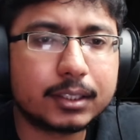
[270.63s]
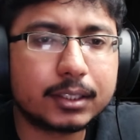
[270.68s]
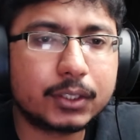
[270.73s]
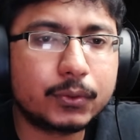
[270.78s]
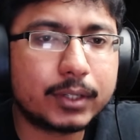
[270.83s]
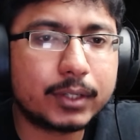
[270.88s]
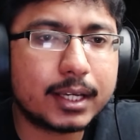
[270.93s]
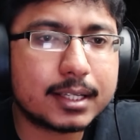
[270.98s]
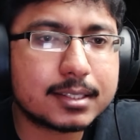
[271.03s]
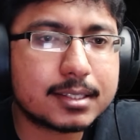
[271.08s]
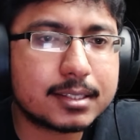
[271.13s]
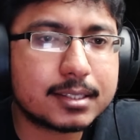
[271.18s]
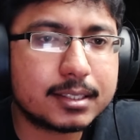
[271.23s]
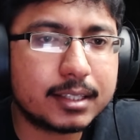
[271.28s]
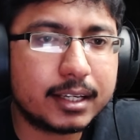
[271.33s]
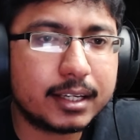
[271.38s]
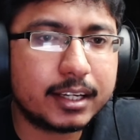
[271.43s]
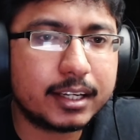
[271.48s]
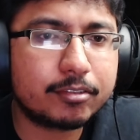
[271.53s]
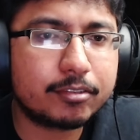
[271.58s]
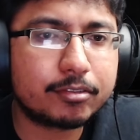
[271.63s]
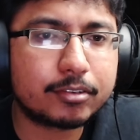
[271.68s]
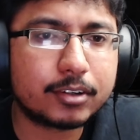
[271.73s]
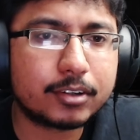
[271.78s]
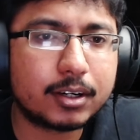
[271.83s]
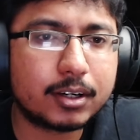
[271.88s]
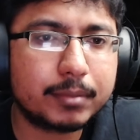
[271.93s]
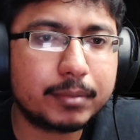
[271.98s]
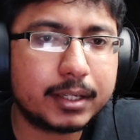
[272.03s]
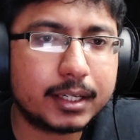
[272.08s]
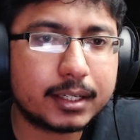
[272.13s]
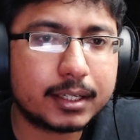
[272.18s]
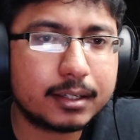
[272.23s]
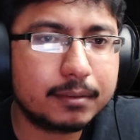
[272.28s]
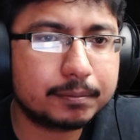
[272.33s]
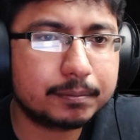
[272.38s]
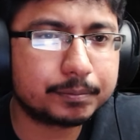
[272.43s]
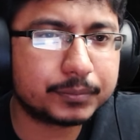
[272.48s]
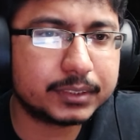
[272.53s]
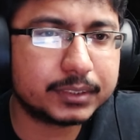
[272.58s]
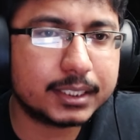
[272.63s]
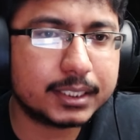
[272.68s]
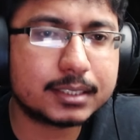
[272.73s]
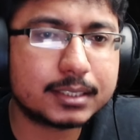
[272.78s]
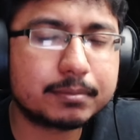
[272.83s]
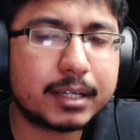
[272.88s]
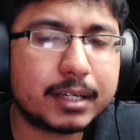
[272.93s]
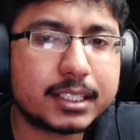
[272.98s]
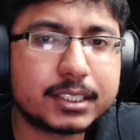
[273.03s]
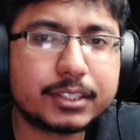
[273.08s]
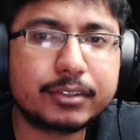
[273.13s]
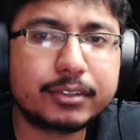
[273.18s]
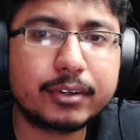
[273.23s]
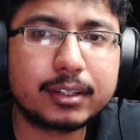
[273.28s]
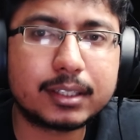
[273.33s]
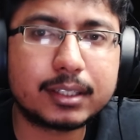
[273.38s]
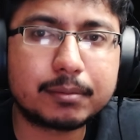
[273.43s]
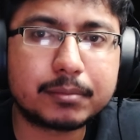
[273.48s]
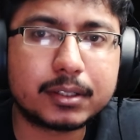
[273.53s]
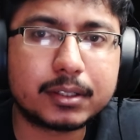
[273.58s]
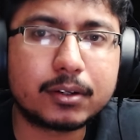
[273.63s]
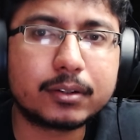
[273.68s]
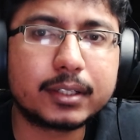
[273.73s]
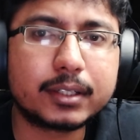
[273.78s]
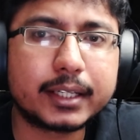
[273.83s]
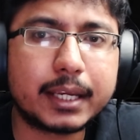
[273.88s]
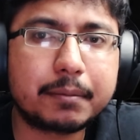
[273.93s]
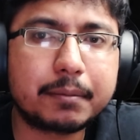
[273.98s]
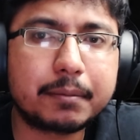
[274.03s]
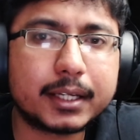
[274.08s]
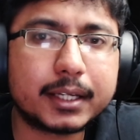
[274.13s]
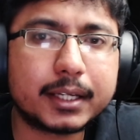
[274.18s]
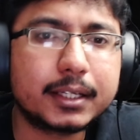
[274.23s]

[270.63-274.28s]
can see from here, this is my serial number or the game ID.